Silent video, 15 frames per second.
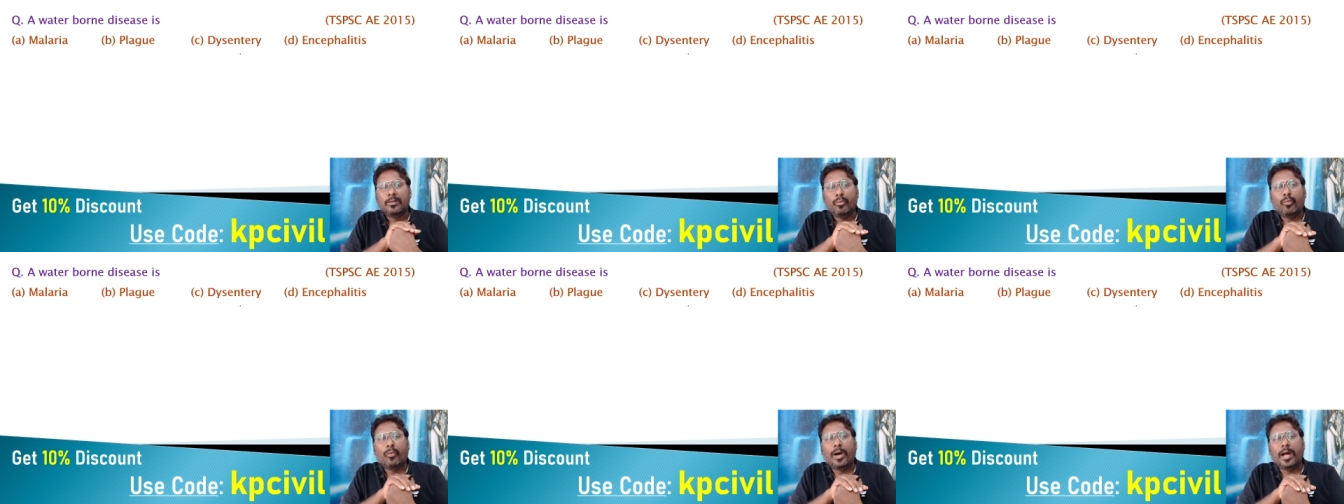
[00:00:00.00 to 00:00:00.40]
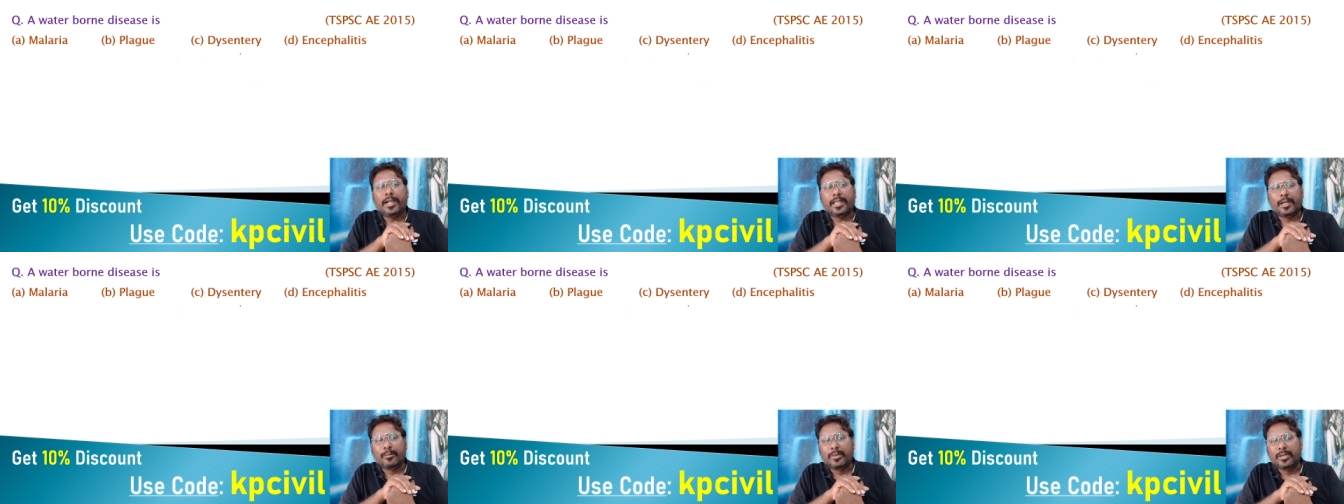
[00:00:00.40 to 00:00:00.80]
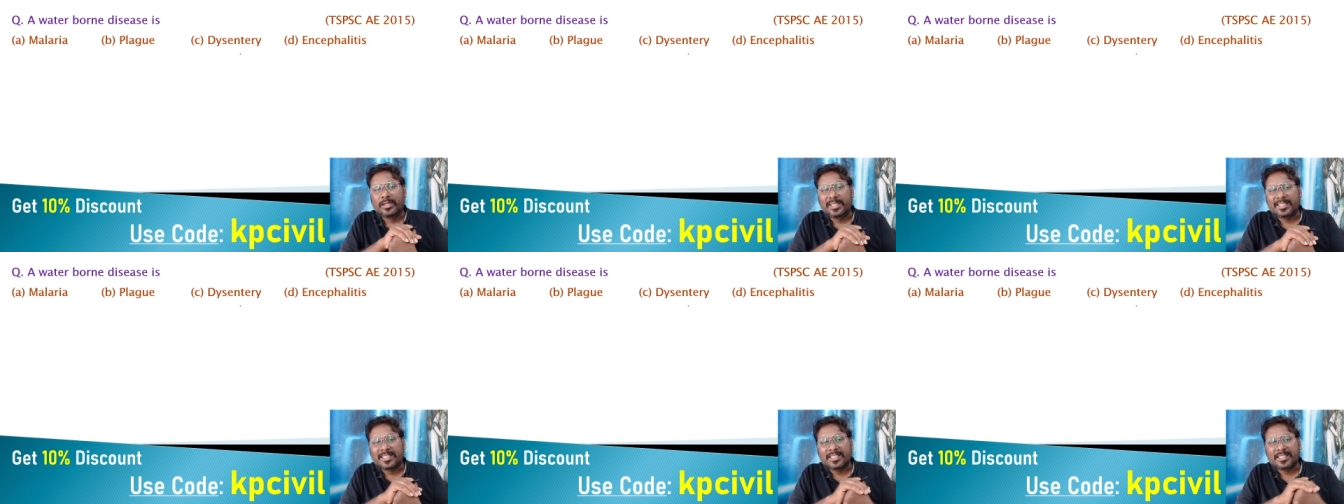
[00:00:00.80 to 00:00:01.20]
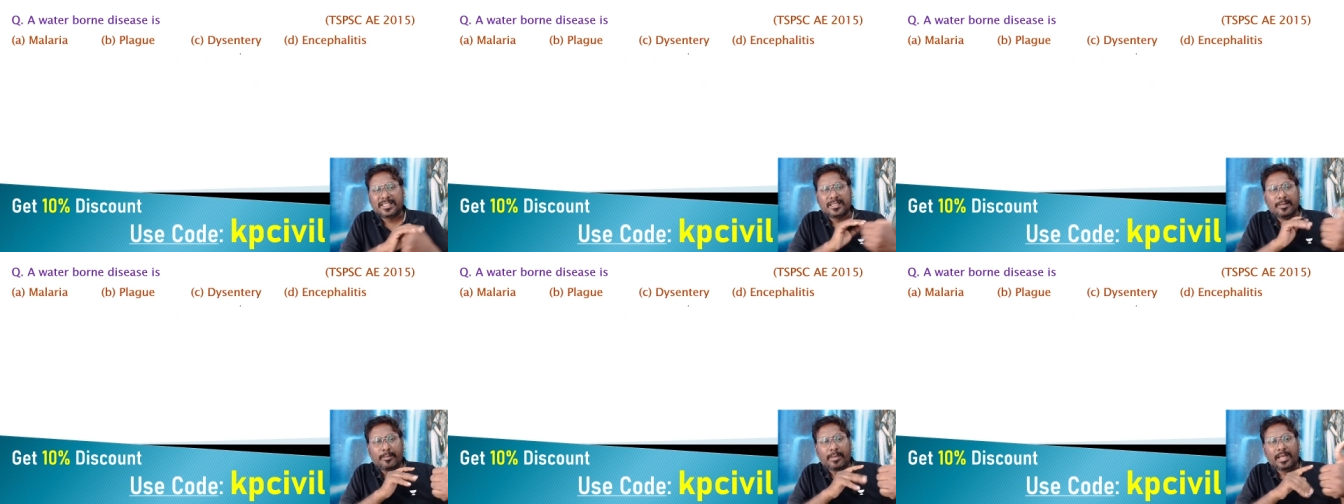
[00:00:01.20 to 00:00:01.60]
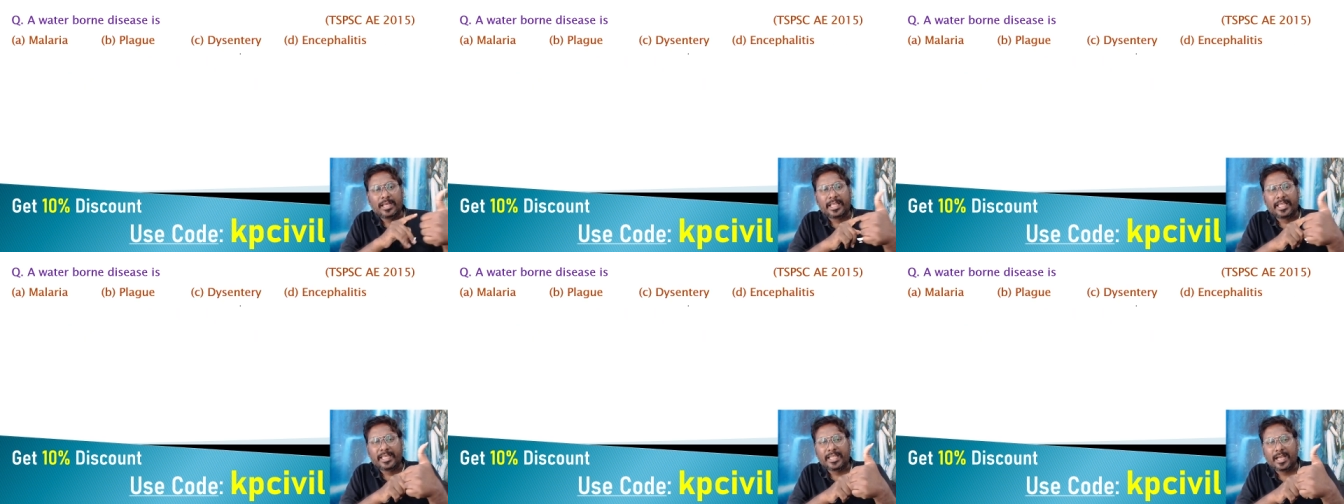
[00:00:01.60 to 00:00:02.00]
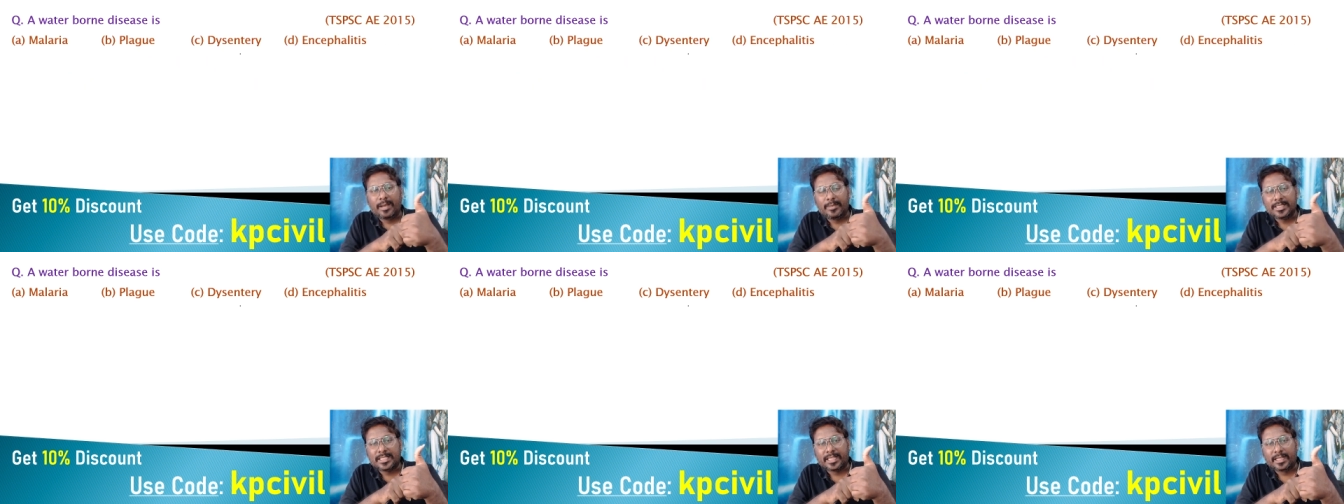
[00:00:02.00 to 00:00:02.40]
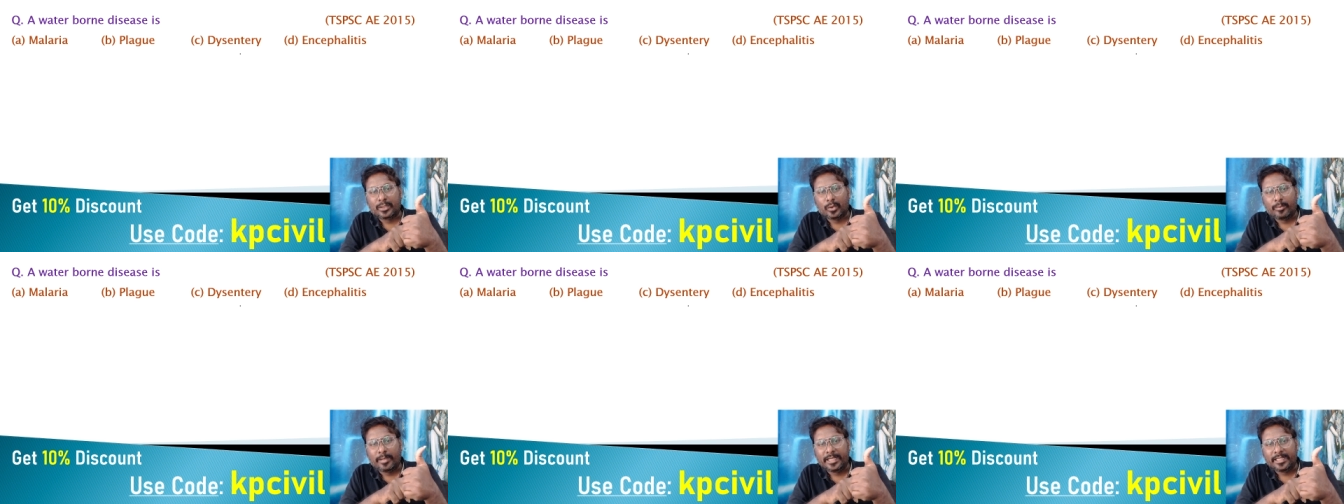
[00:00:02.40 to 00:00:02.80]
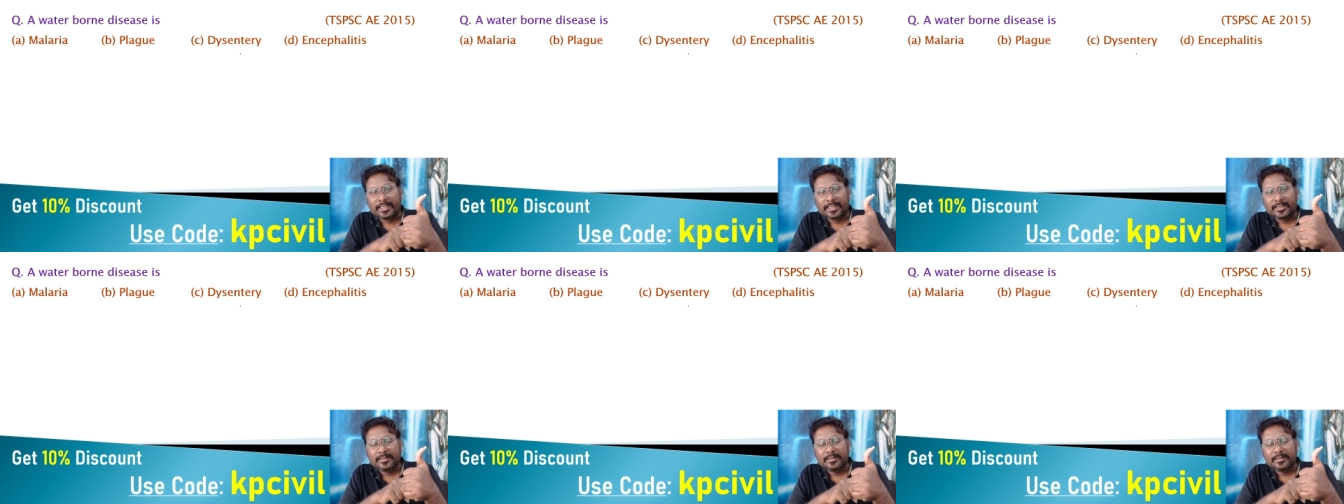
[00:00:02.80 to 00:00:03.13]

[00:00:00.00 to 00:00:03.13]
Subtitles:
Waterborne disease, malaria, mosquito bite,